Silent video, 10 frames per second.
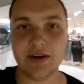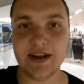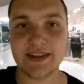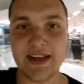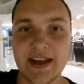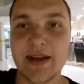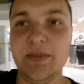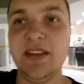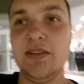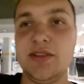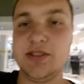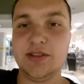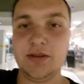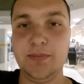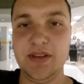Right, I am in a
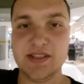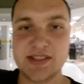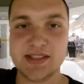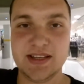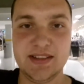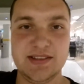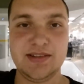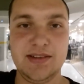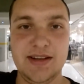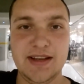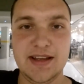shopping center